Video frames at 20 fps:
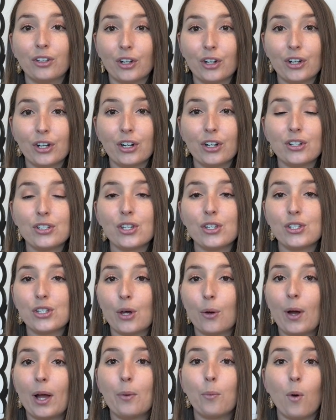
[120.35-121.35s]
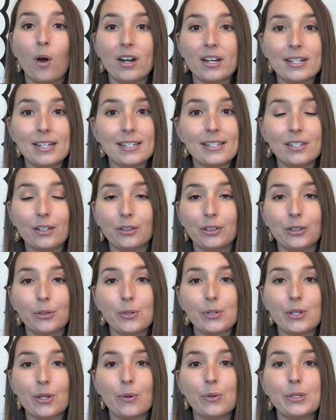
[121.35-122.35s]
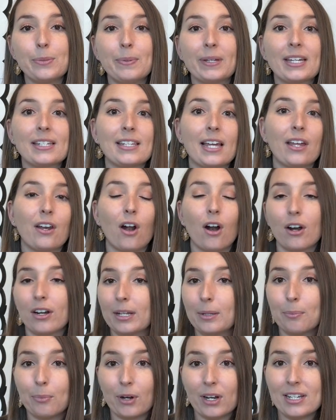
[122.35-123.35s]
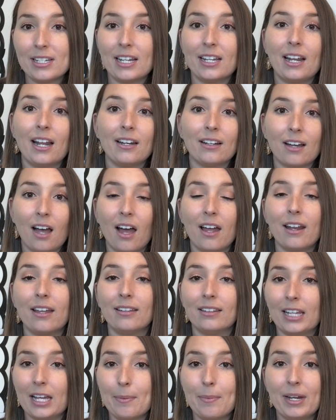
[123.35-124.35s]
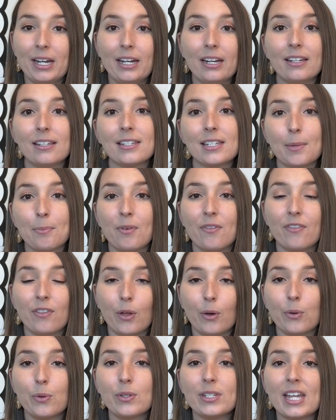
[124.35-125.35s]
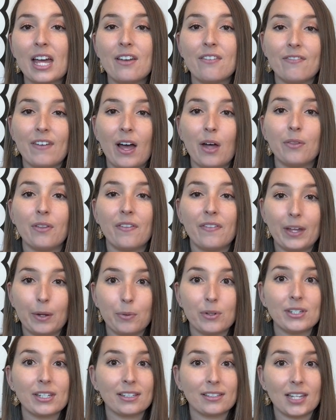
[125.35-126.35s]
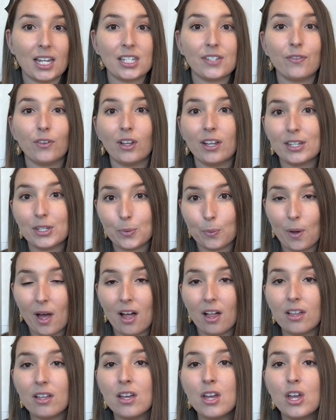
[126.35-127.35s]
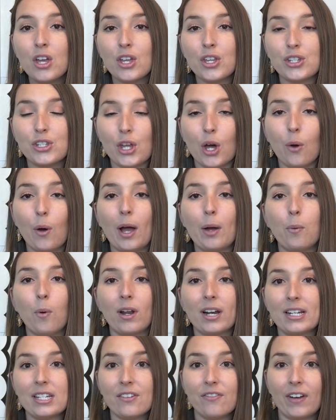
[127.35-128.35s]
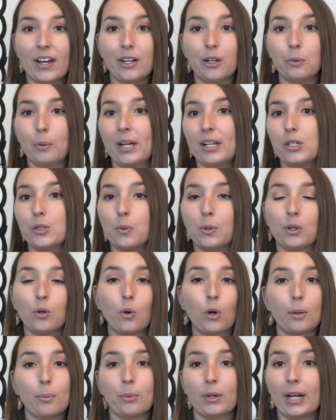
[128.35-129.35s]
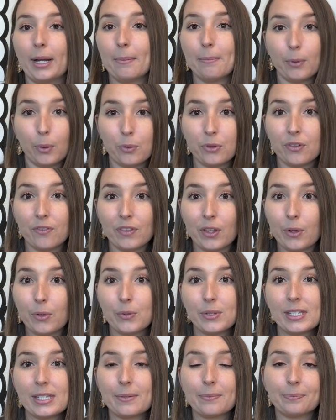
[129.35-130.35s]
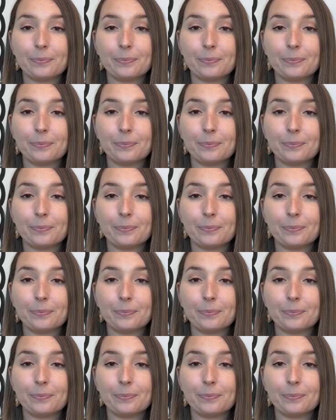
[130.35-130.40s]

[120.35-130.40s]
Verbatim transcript: Learners. So I wanted to still use those because I had already printed and cut and laminated some of those and found that they were successful as well. So I wanted to find a way to incorporate both of those.